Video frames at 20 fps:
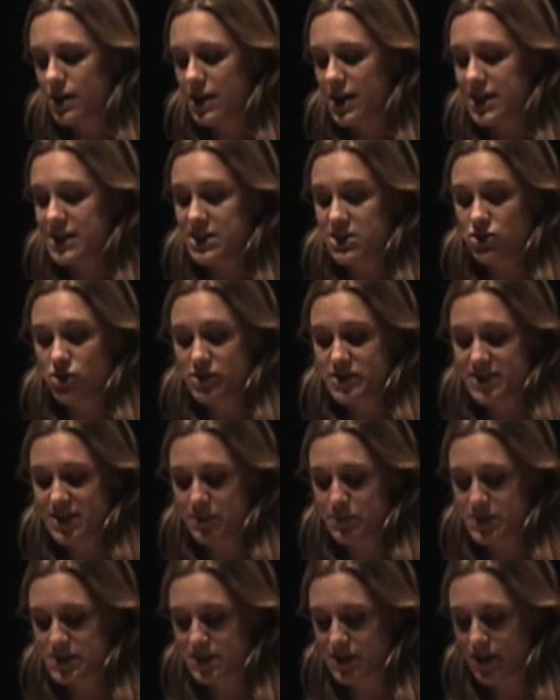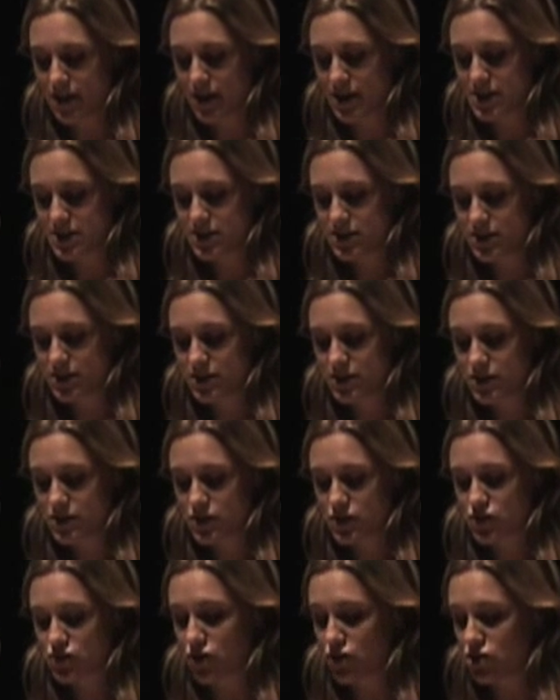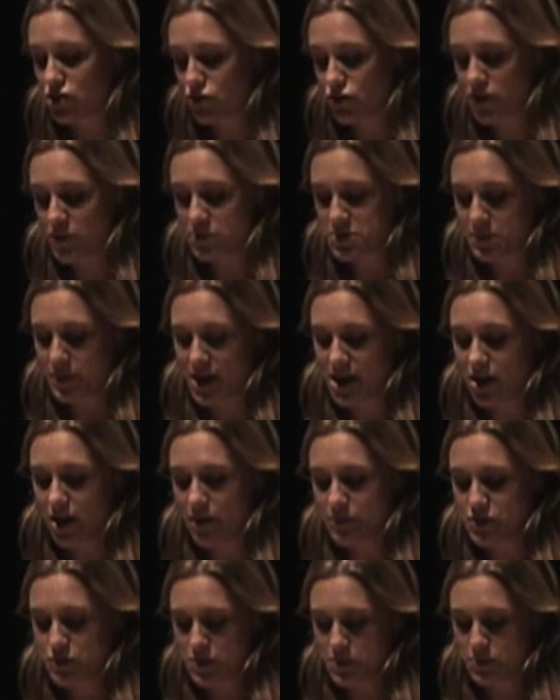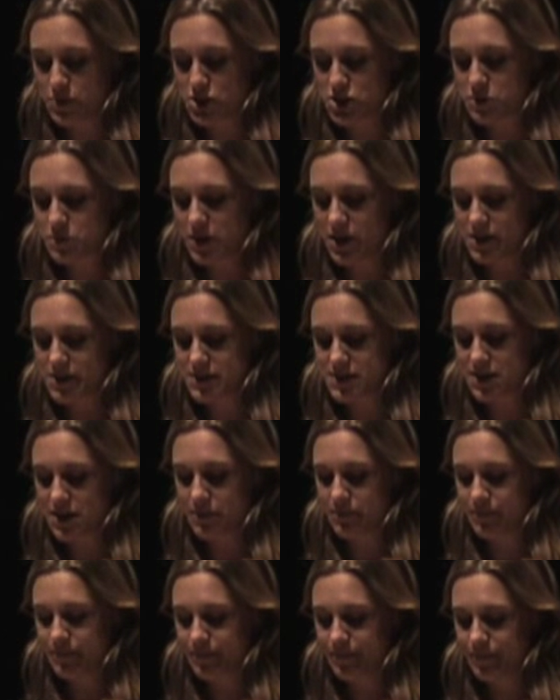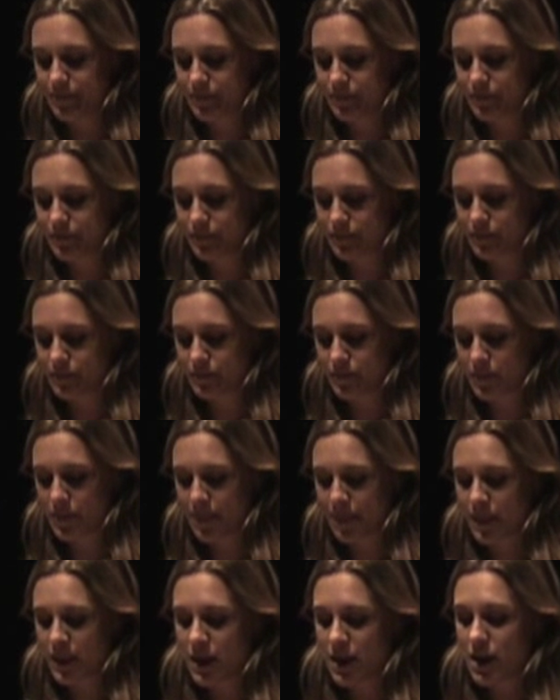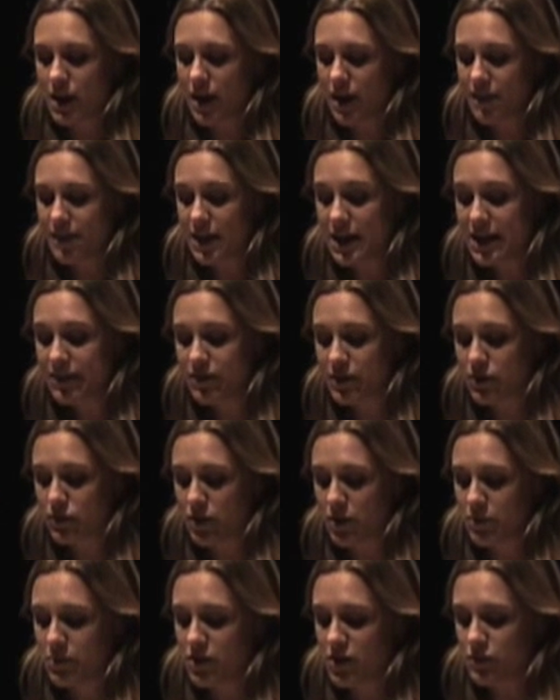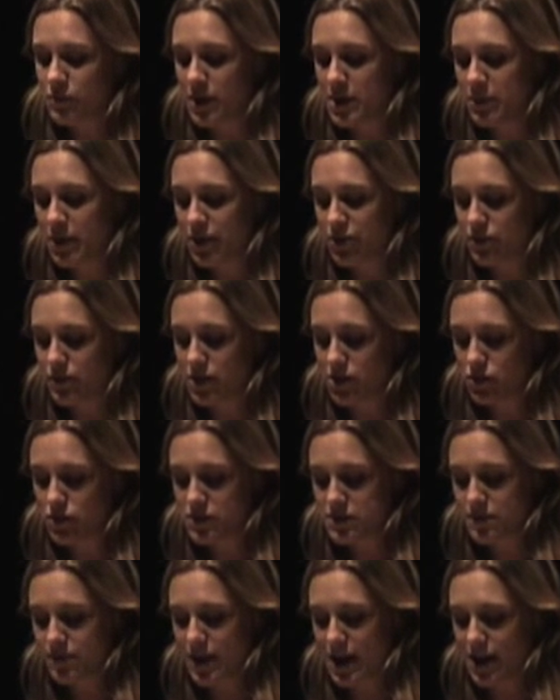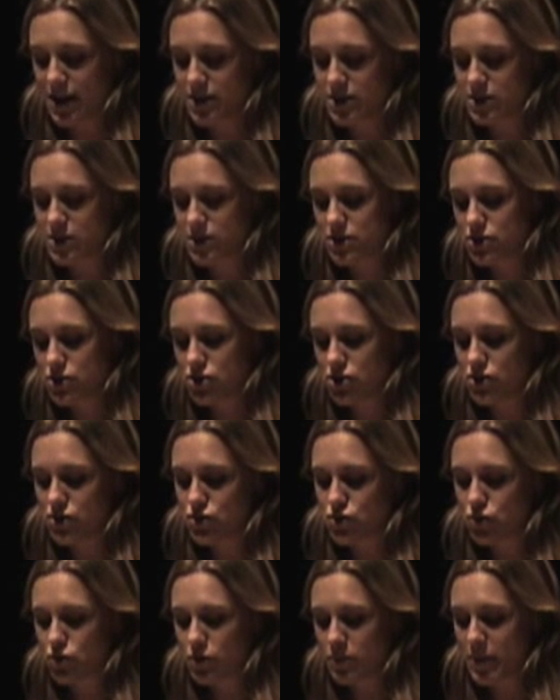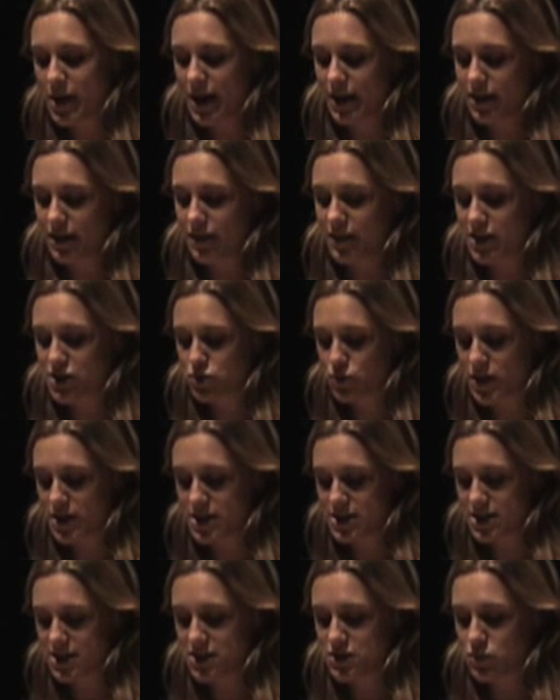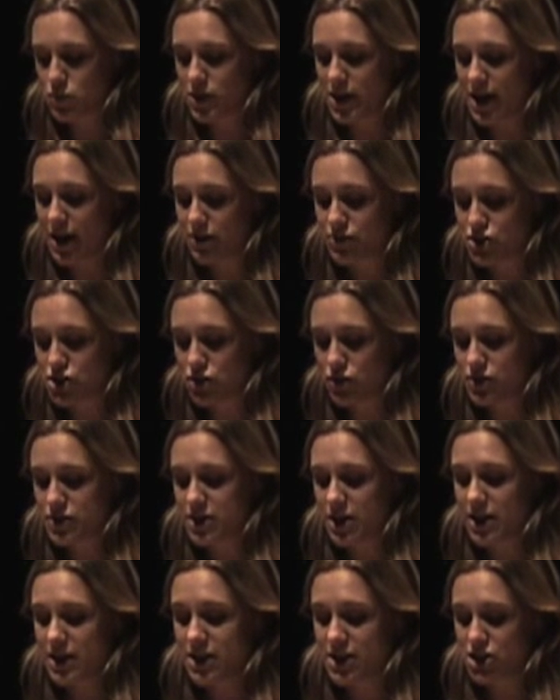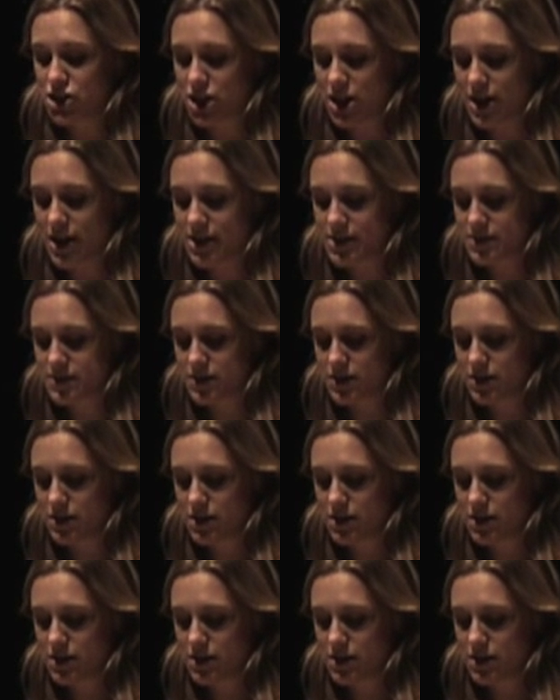He did not step aside. Sonia gripped my arm as we pushed past him. In the living room of my mother-in-law's flat, two tall men in their 20s were lounging on dining chairs.